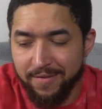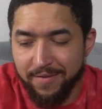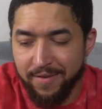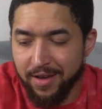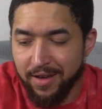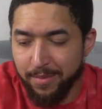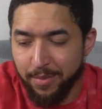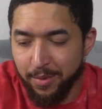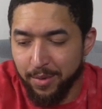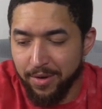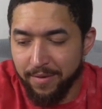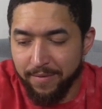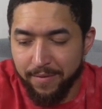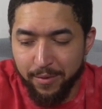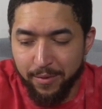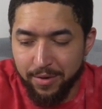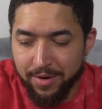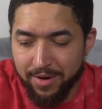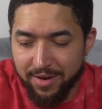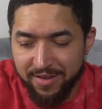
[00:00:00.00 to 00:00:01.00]

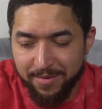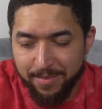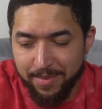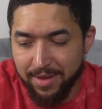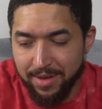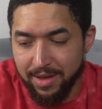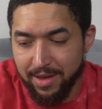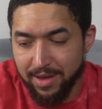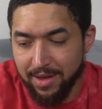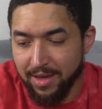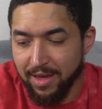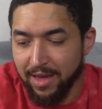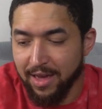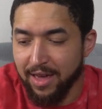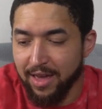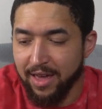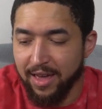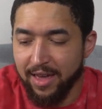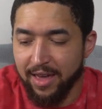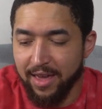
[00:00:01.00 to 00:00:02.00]
5.4 display,
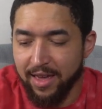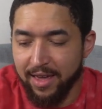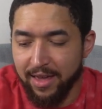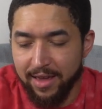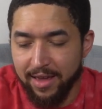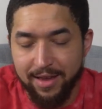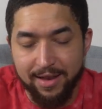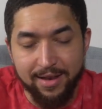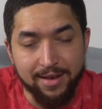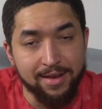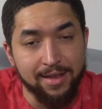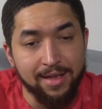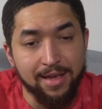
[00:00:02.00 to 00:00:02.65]
and